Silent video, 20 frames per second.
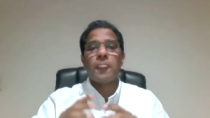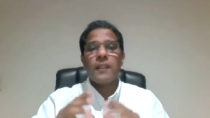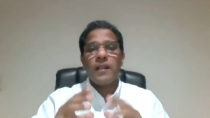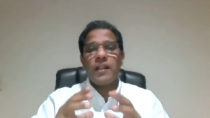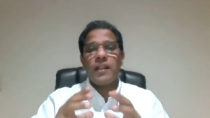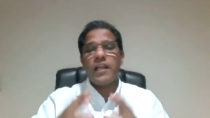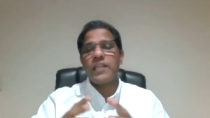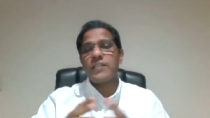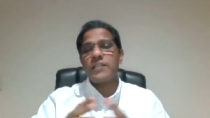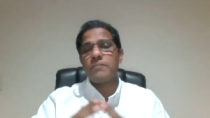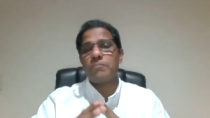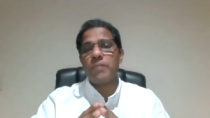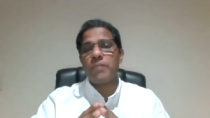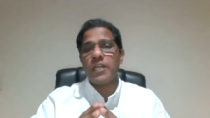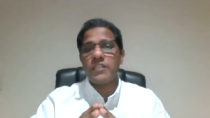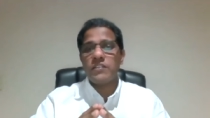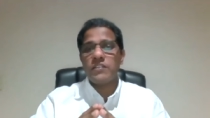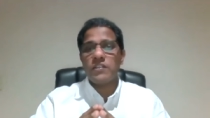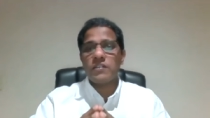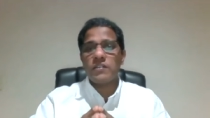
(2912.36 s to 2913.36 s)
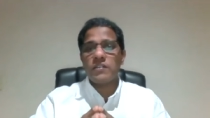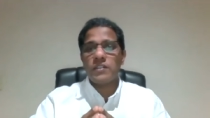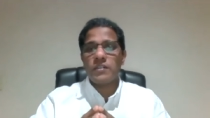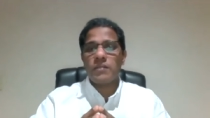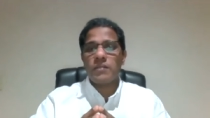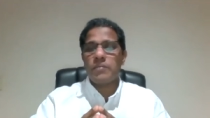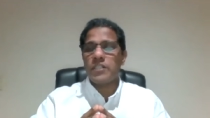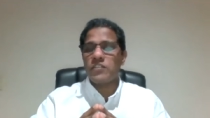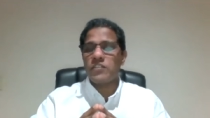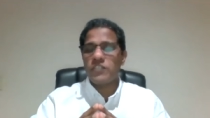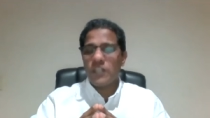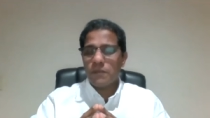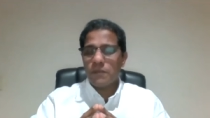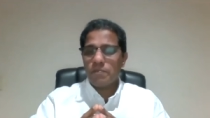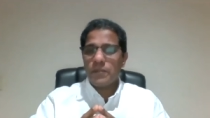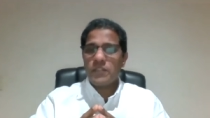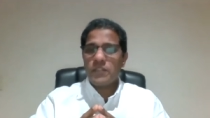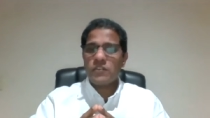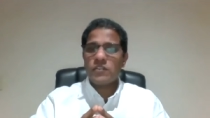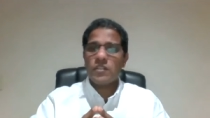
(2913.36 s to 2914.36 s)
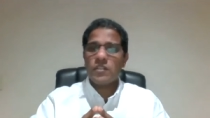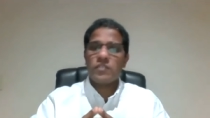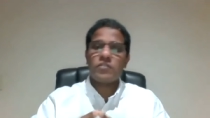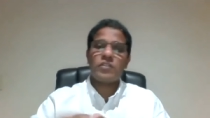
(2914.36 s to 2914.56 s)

like biting, I mean, serpents,